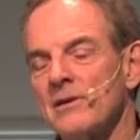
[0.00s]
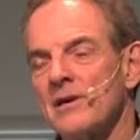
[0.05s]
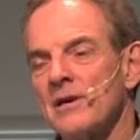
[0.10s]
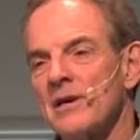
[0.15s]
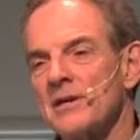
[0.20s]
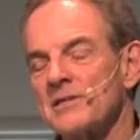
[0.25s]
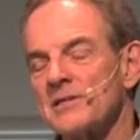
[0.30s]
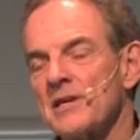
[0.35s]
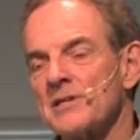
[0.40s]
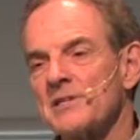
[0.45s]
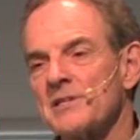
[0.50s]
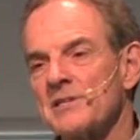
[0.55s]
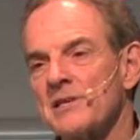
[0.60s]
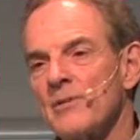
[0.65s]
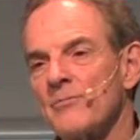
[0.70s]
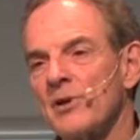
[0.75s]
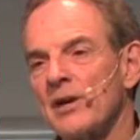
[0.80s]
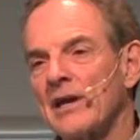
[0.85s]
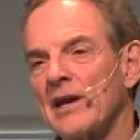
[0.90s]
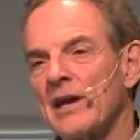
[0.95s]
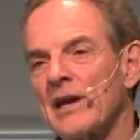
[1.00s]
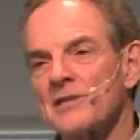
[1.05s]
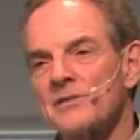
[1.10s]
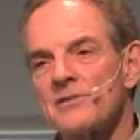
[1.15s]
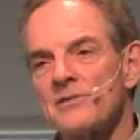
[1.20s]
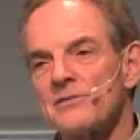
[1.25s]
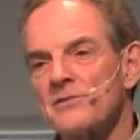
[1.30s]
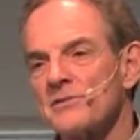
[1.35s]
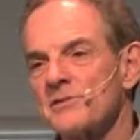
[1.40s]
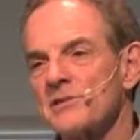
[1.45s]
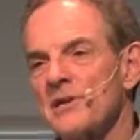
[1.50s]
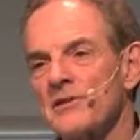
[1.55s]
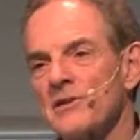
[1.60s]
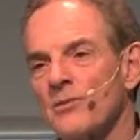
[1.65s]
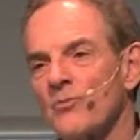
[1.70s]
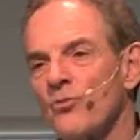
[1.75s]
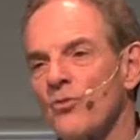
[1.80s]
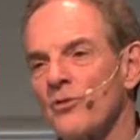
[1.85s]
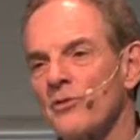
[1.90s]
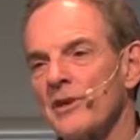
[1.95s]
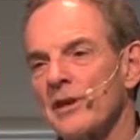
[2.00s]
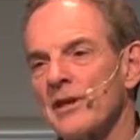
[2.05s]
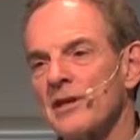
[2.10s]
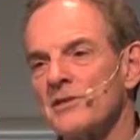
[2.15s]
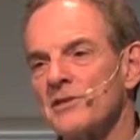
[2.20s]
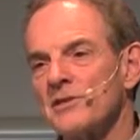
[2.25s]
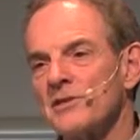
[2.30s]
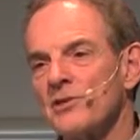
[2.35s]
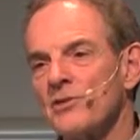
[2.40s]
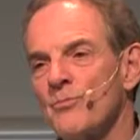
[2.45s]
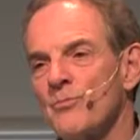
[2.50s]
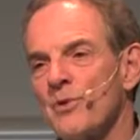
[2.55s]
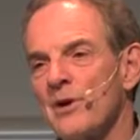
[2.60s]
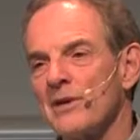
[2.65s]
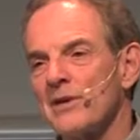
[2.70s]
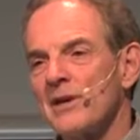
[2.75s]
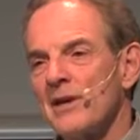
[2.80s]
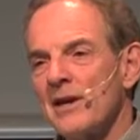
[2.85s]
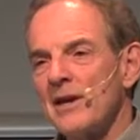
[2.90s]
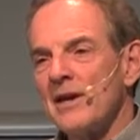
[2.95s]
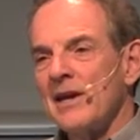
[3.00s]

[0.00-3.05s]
It says stomach cancer. There's nothing more they can do. But